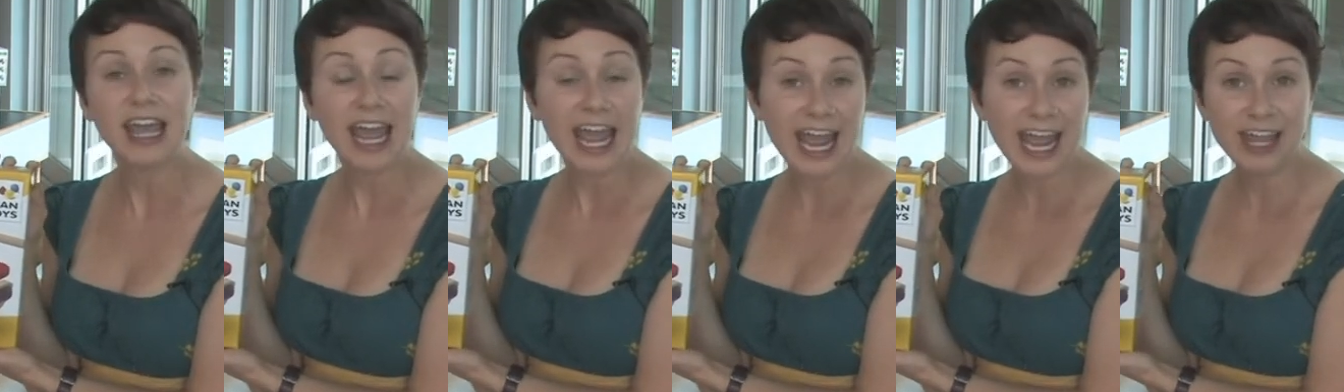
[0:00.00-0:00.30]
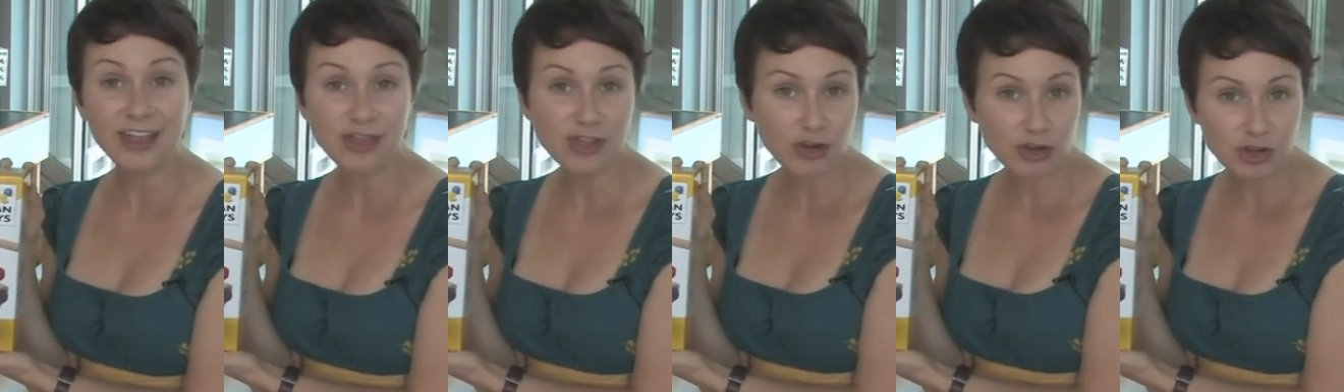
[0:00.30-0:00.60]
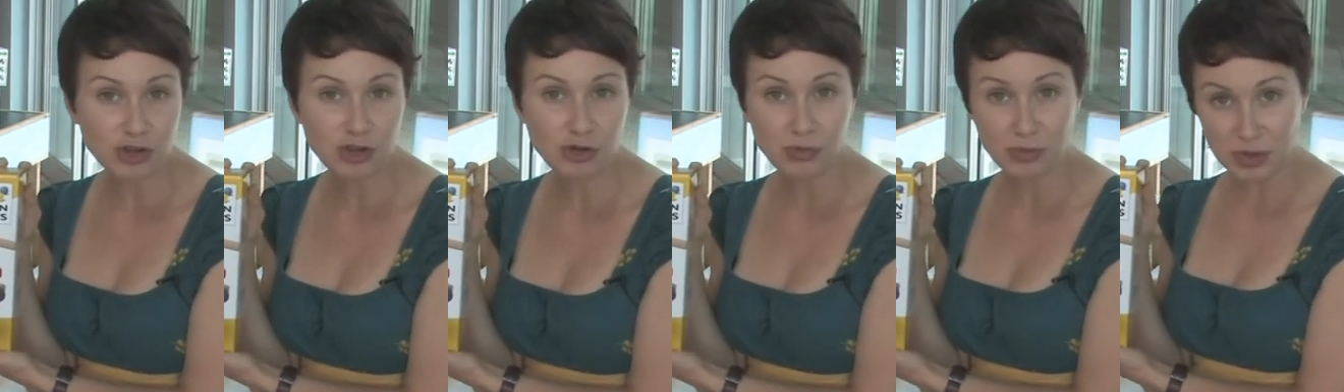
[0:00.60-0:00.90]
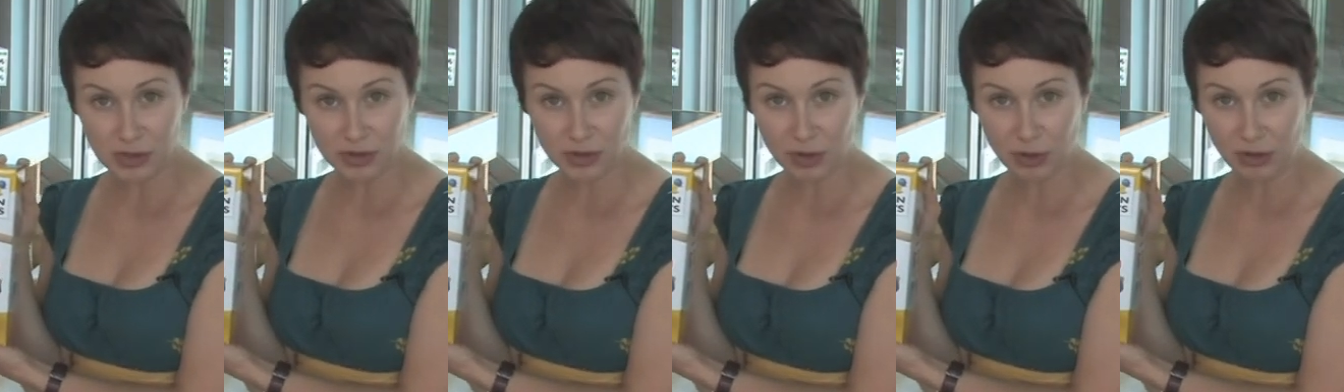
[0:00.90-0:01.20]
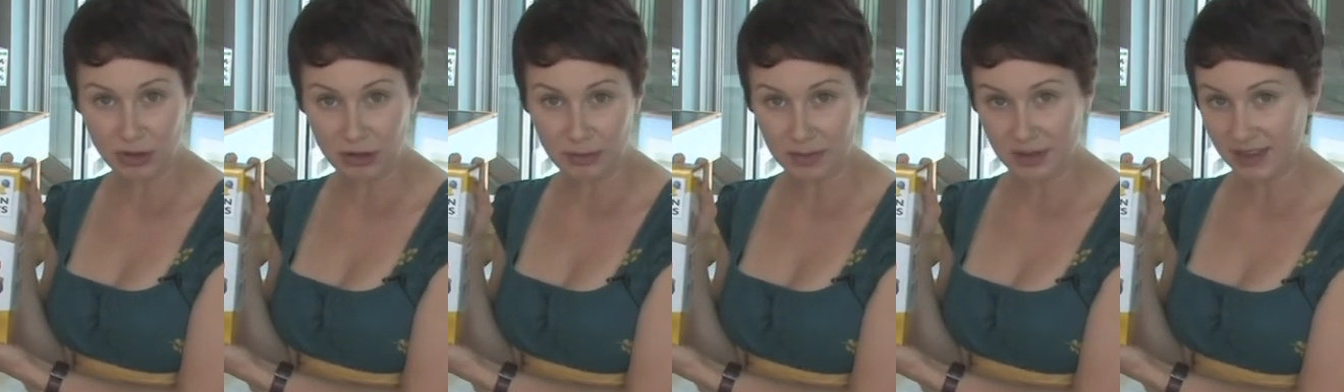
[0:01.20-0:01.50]
and their new
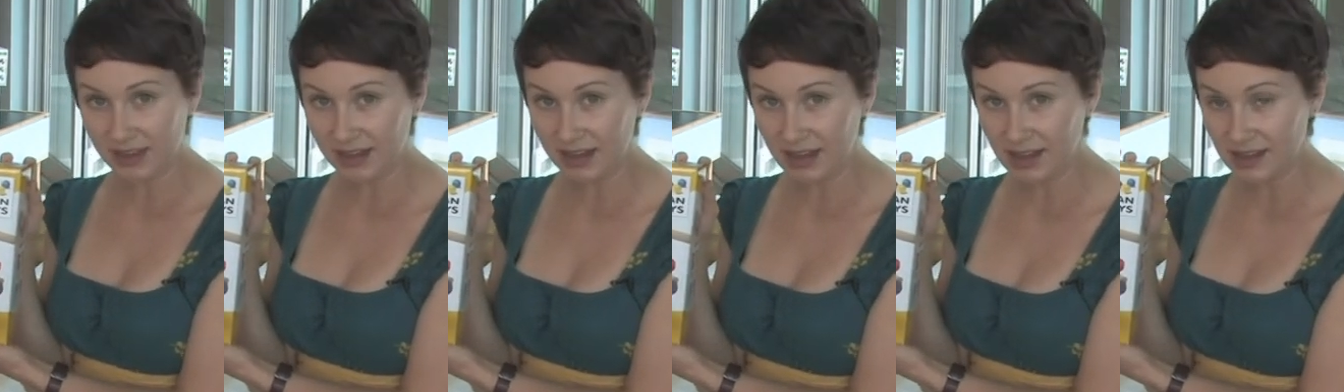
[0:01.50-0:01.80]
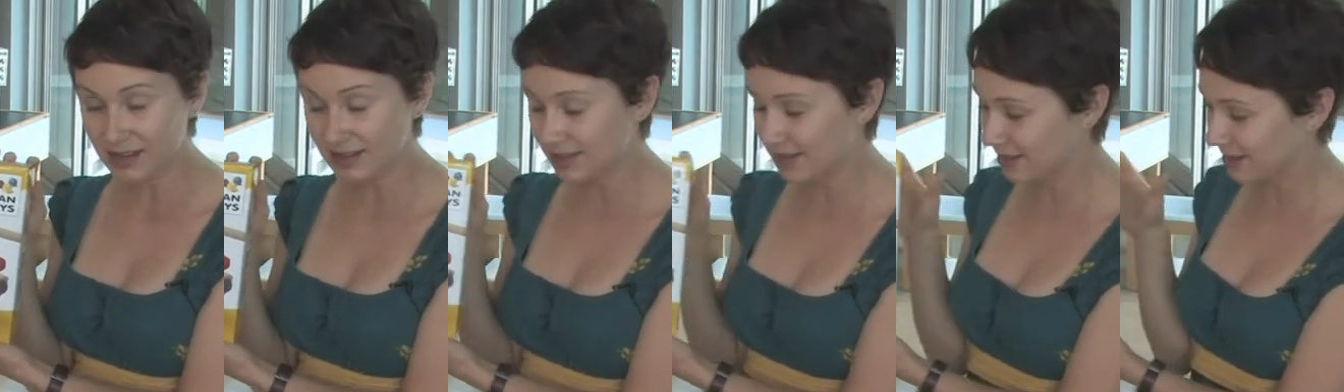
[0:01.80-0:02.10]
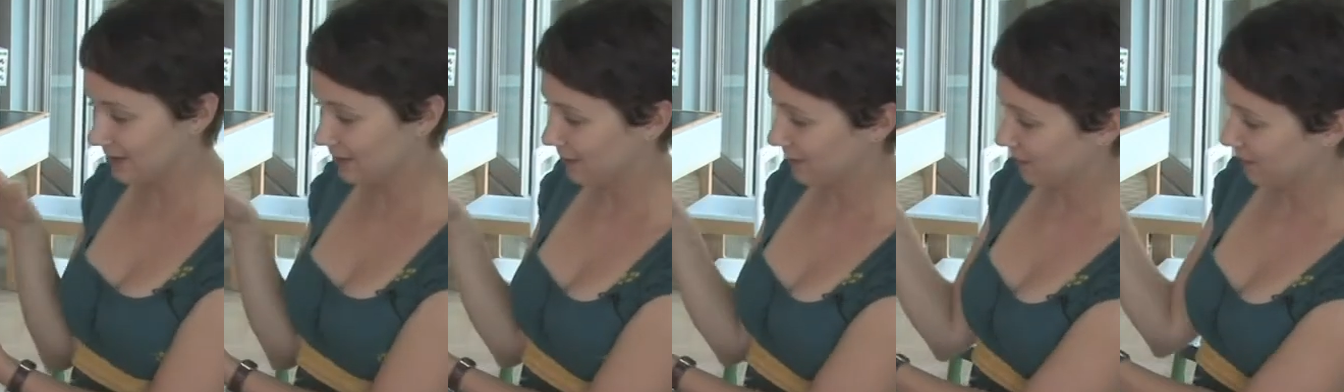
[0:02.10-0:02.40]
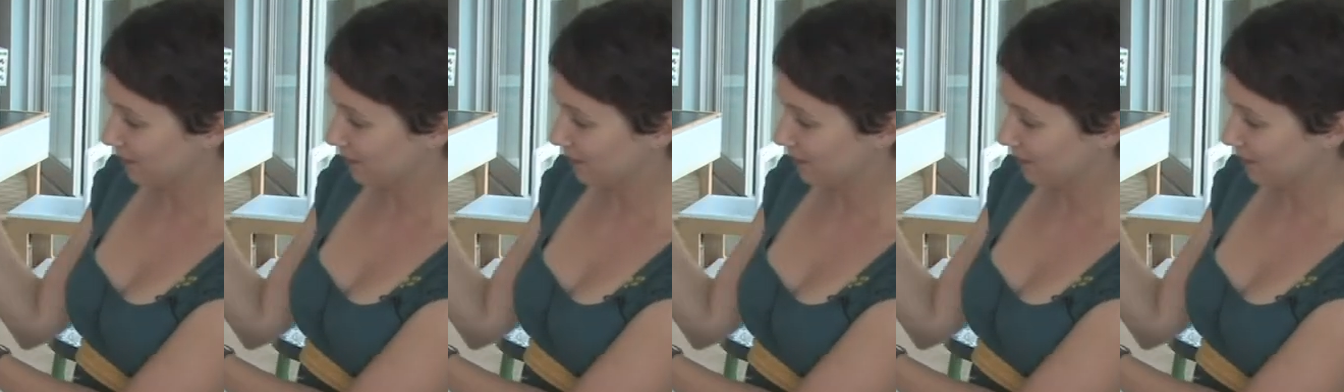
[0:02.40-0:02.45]
musical abilities.